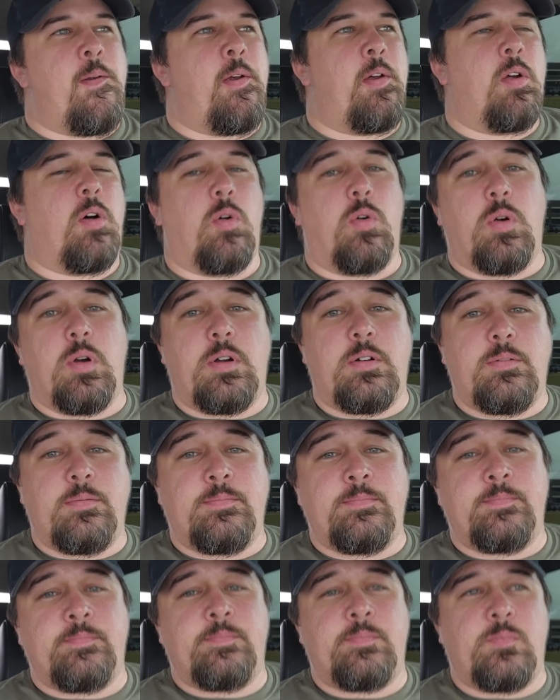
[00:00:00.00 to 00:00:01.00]
Or
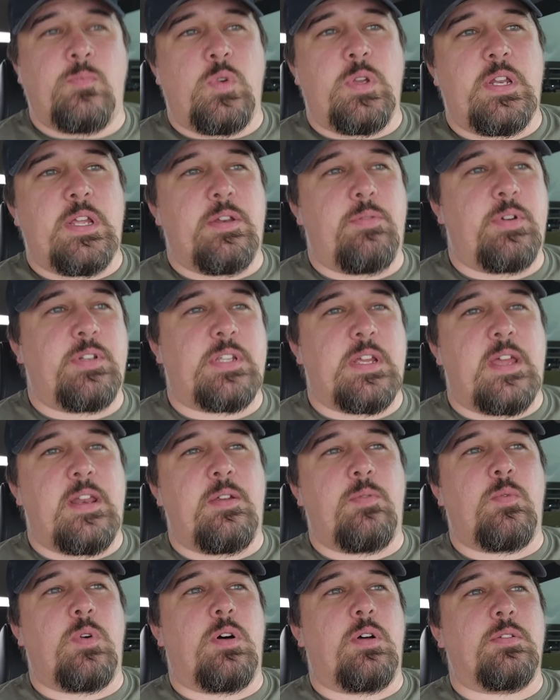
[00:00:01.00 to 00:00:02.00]
we need
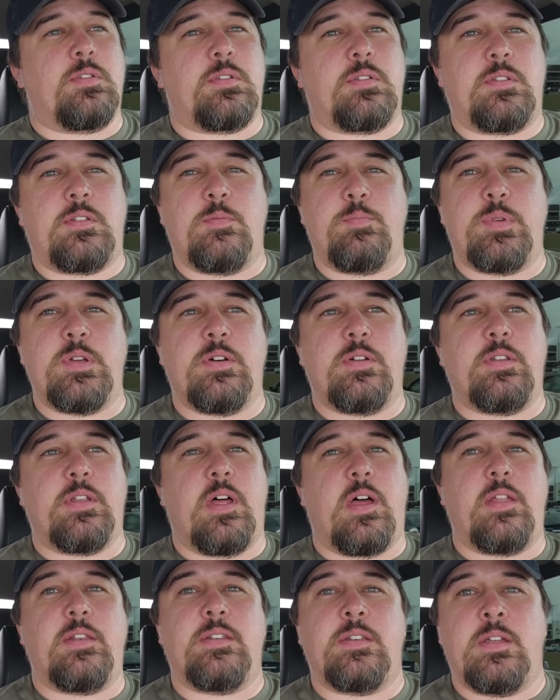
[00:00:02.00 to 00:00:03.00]
retaining walls to build
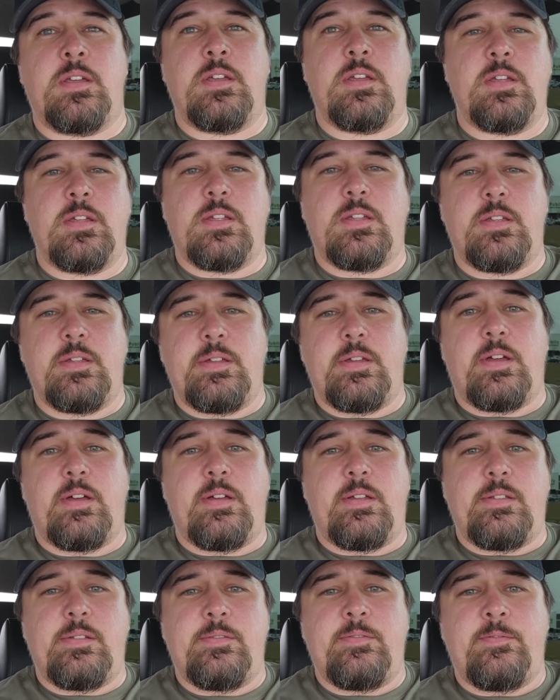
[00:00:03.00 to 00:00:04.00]
on
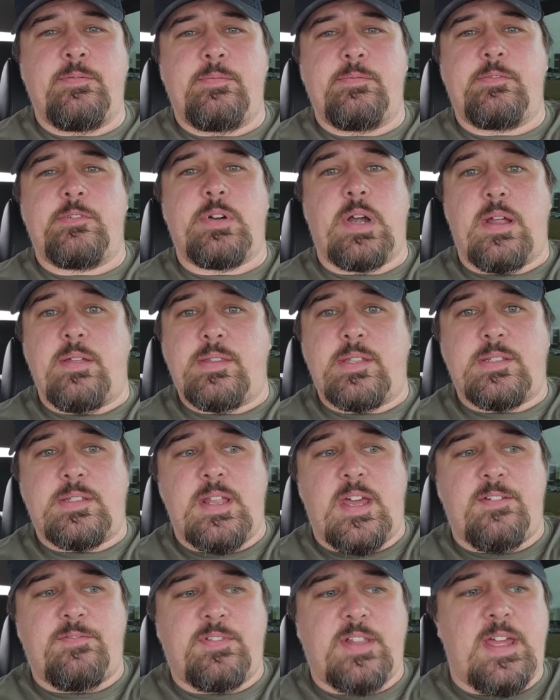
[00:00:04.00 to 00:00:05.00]
ground that's
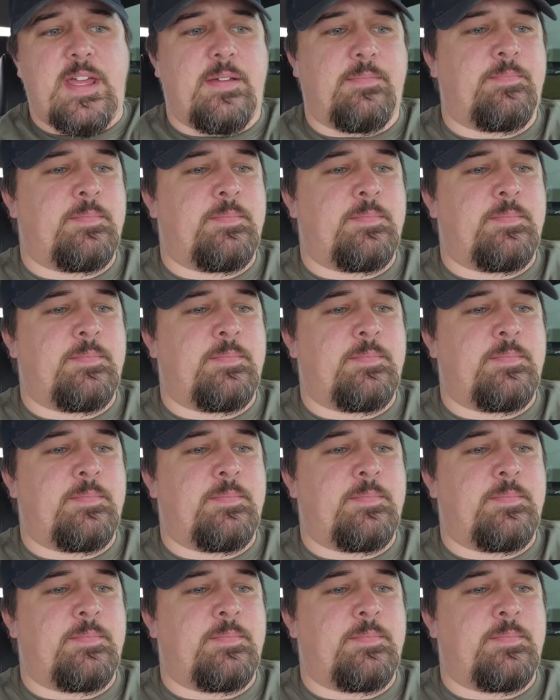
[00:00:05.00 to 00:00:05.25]
not flat.